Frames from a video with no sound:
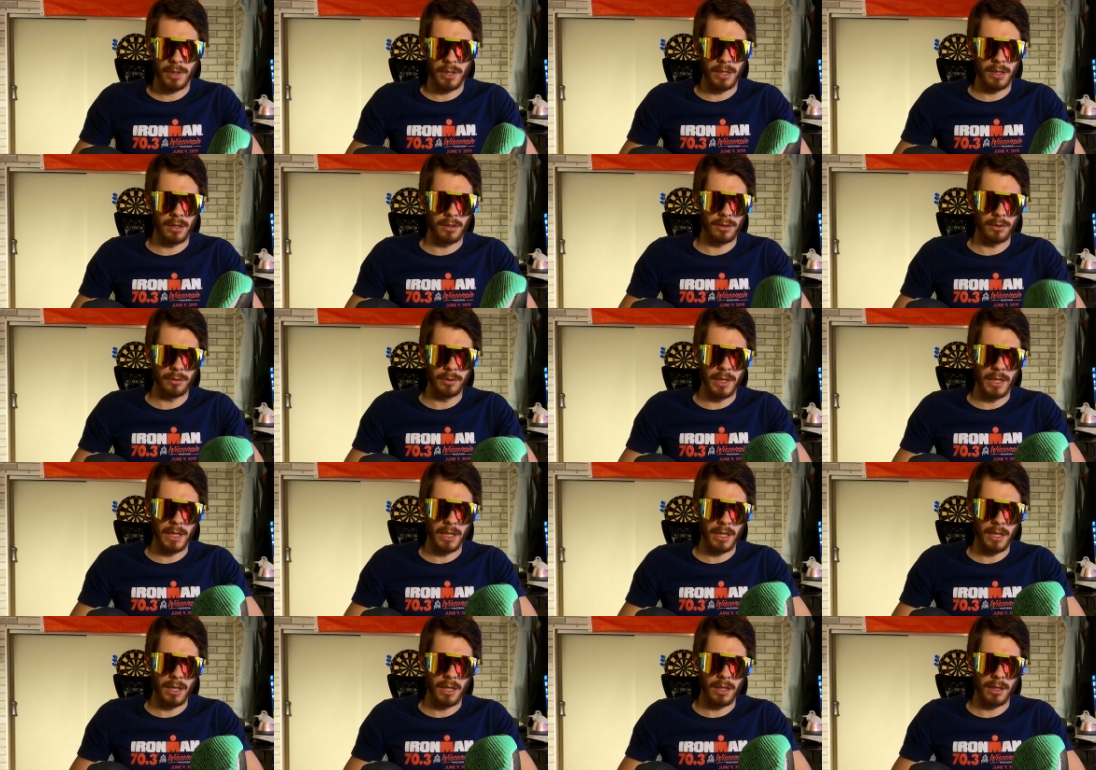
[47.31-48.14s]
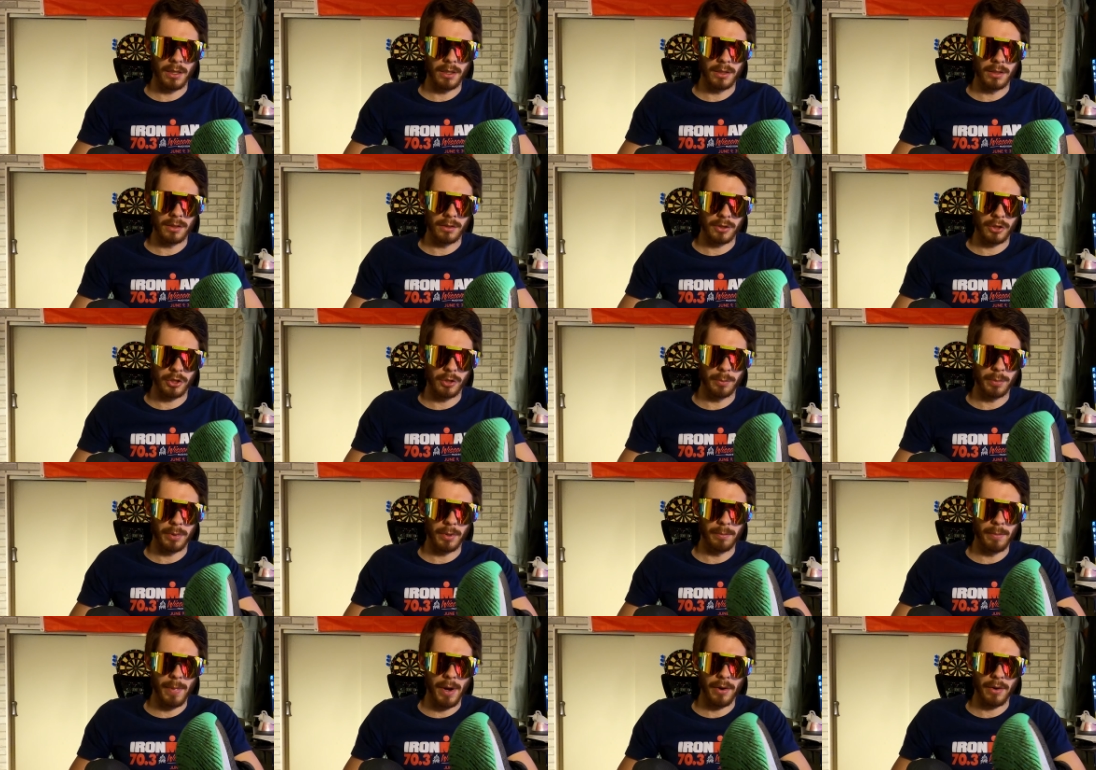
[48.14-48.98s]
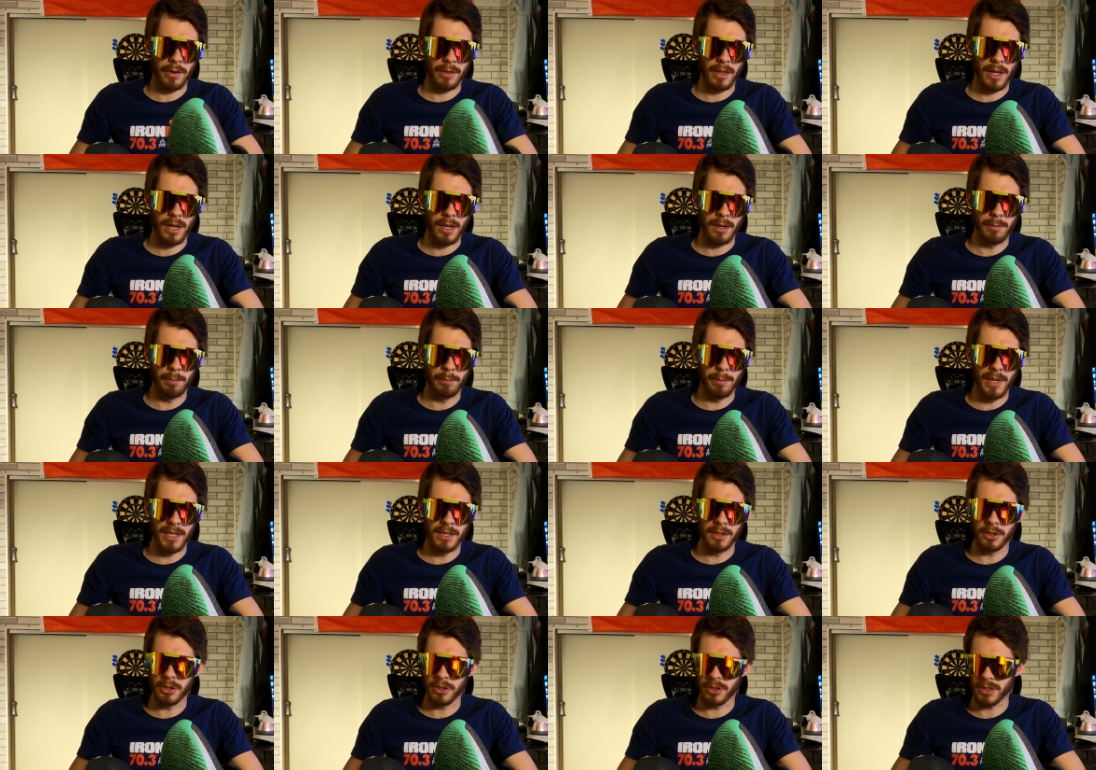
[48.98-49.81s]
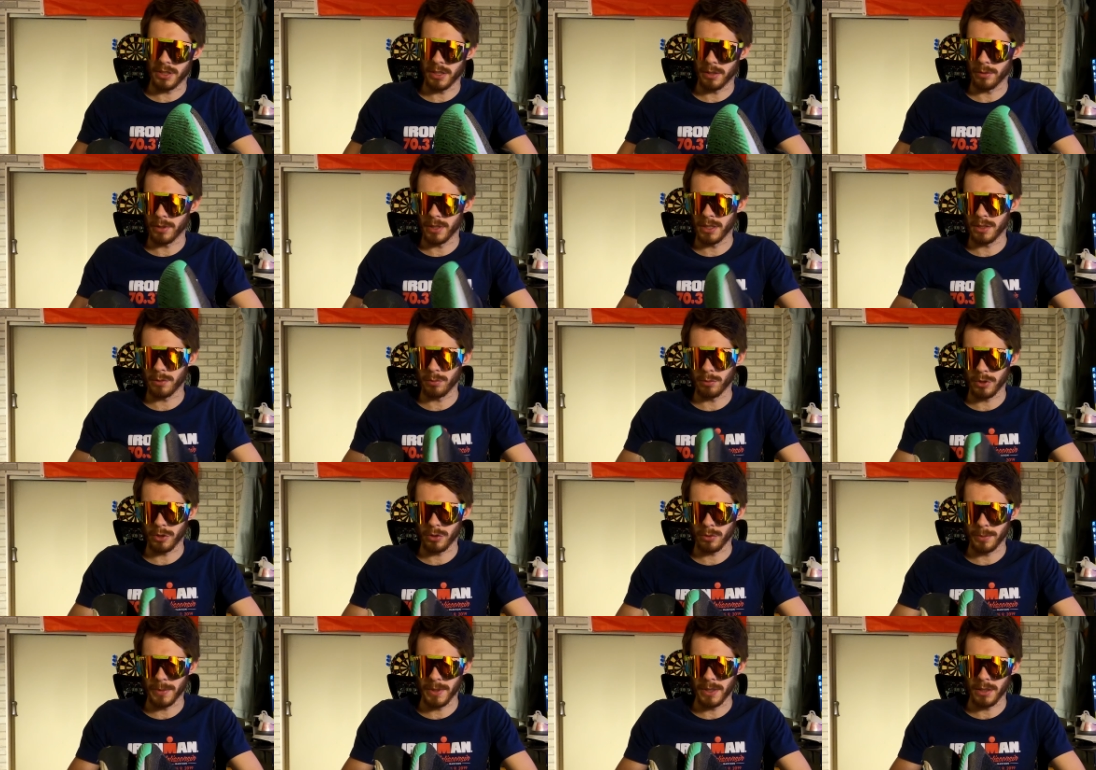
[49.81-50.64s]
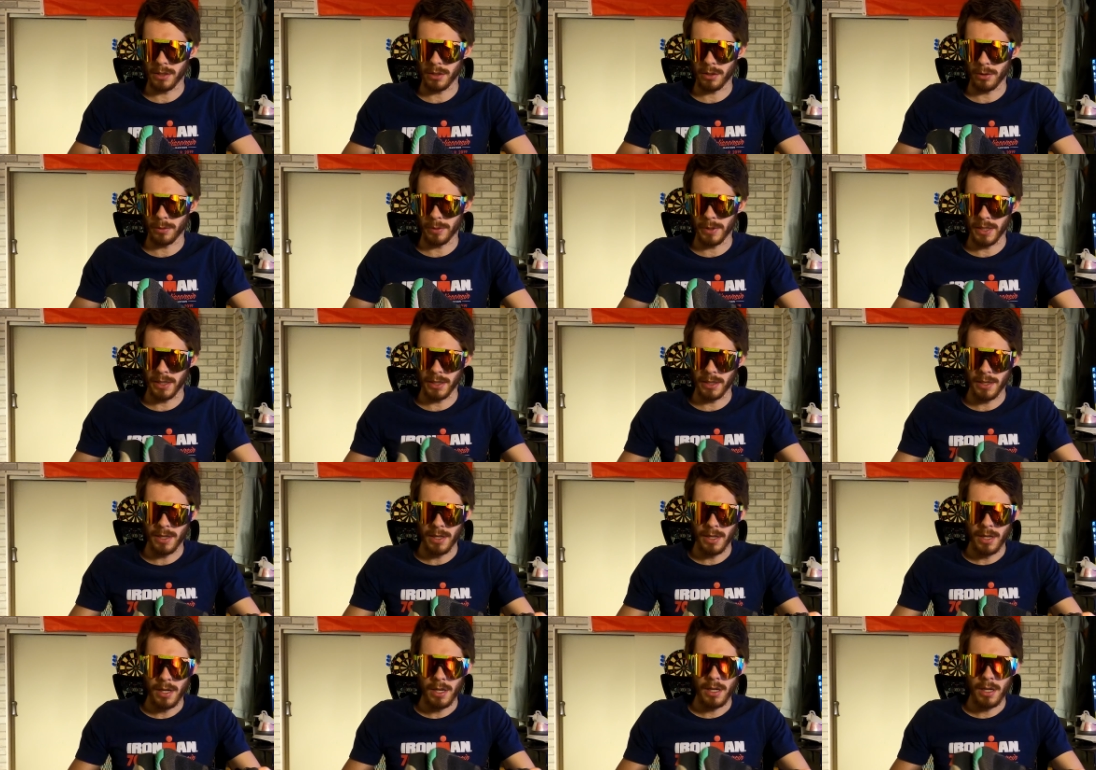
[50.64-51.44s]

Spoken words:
including the Super Marathon Binge series, which will be occurring